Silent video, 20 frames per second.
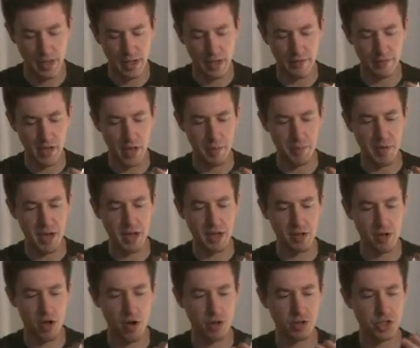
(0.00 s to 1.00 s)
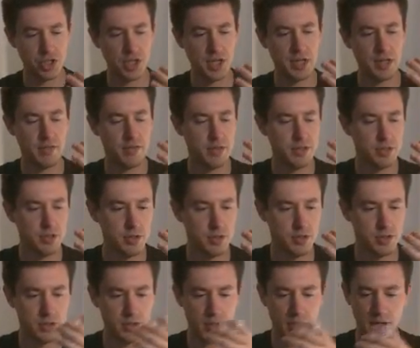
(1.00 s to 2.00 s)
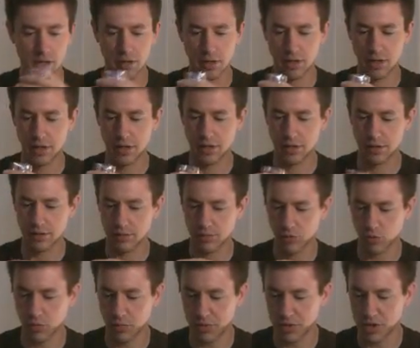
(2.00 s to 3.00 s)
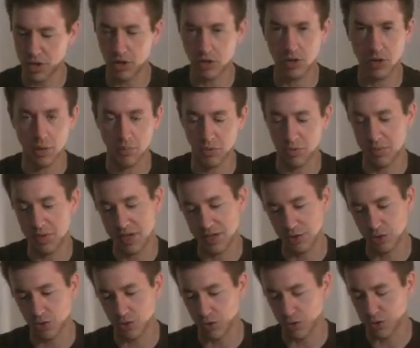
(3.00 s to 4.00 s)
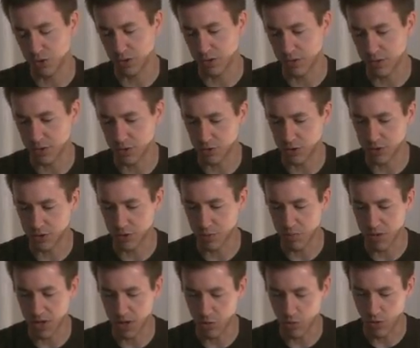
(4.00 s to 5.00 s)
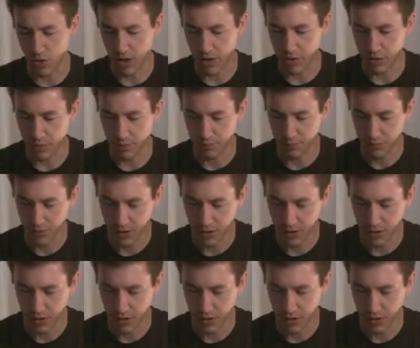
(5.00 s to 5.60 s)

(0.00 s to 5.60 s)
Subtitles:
I've got my Longjing, and this is I'm going to be introducing this in just a minute rather.